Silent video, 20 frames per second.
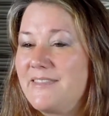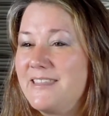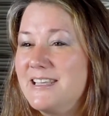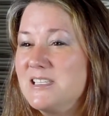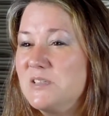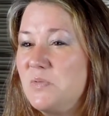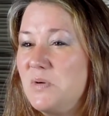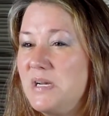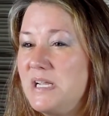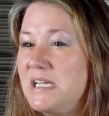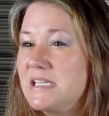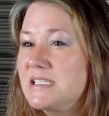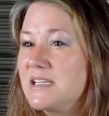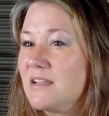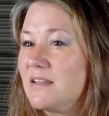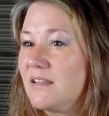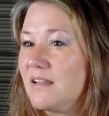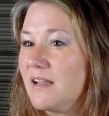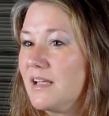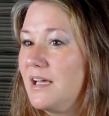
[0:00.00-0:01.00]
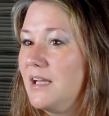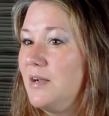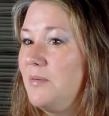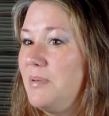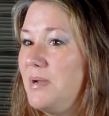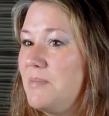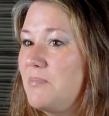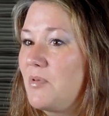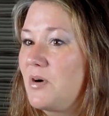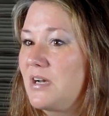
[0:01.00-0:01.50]
This one gets a little
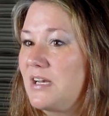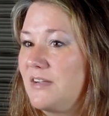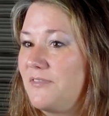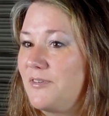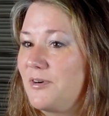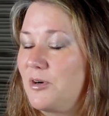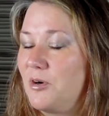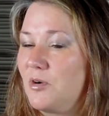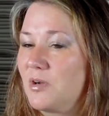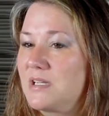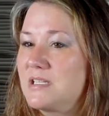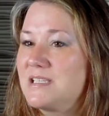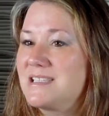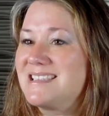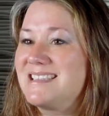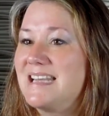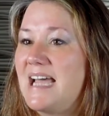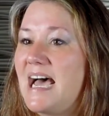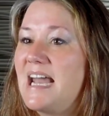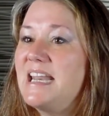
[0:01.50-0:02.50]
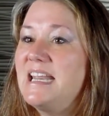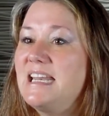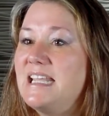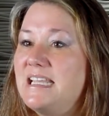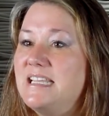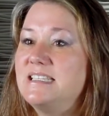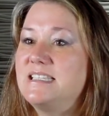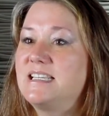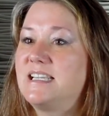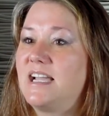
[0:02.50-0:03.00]
bit more difficult because it's not an
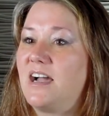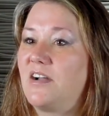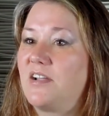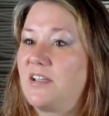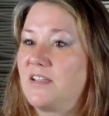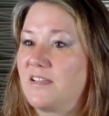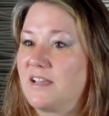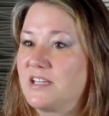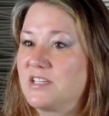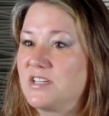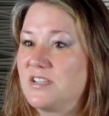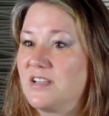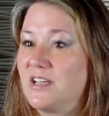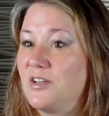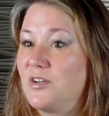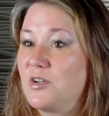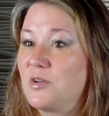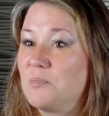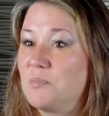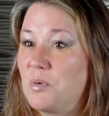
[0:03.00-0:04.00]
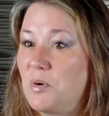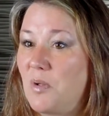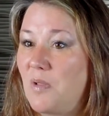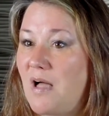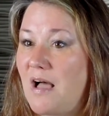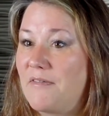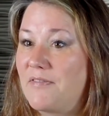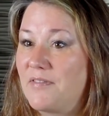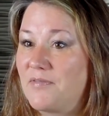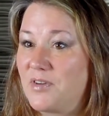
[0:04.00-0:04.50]
easy calculation that you can
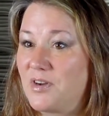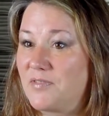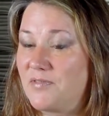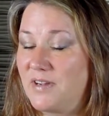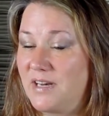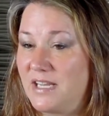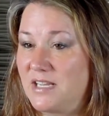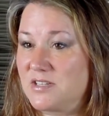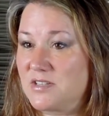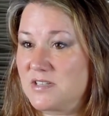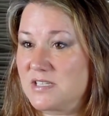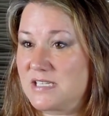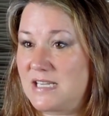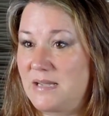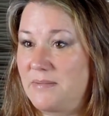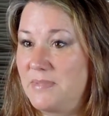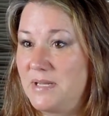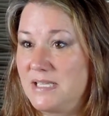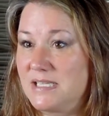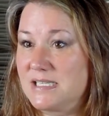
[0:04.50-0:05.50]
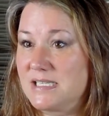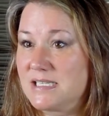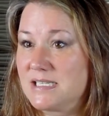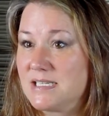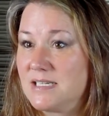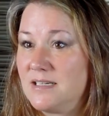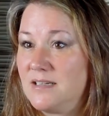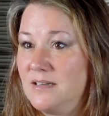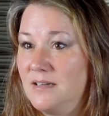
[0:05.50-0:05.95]
pull off of your financial statements.